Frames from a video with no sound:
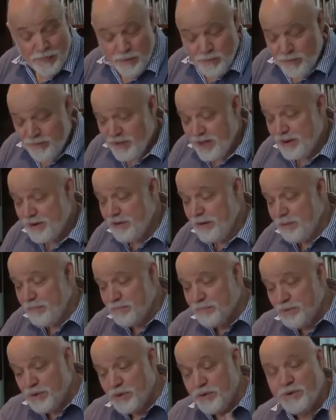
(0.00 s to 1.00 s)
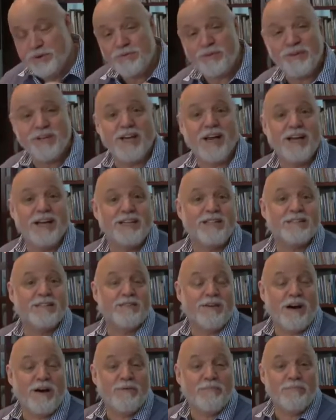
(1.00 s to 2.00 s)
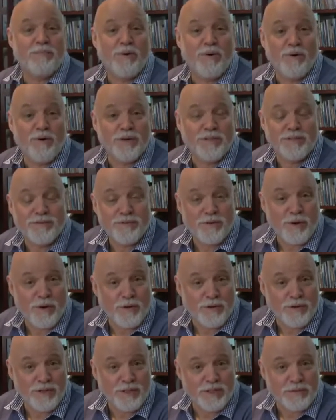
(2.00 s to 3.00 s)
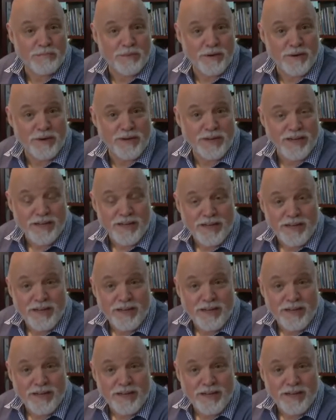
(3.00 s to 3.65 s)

We've had beautiful nights of outpourings of the Holy Spirit.